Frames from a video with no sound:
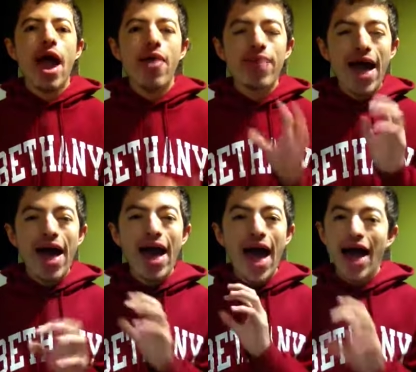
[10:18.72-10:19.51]
and that
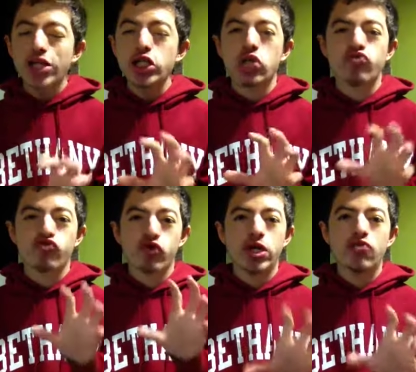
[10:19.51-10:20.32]
actually
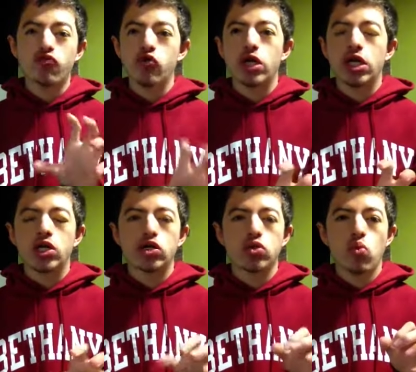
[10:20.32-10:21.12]
really,
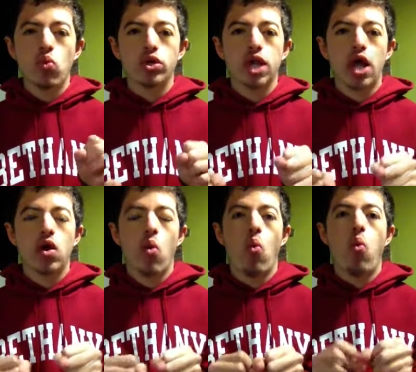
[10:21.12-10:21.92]
really was like,
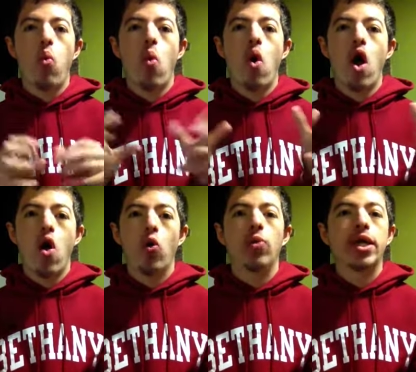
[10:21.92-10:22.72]

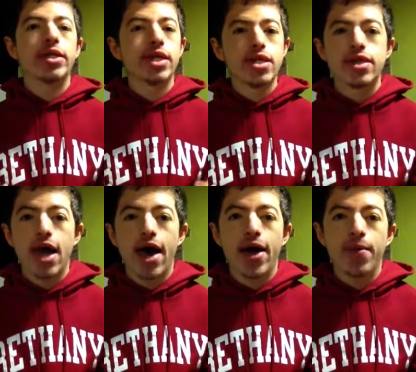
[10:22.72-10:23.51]
whoa, they did
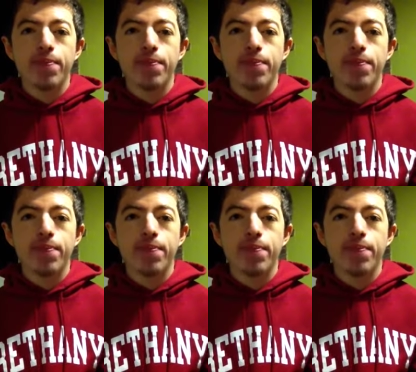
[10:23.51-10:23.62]
that.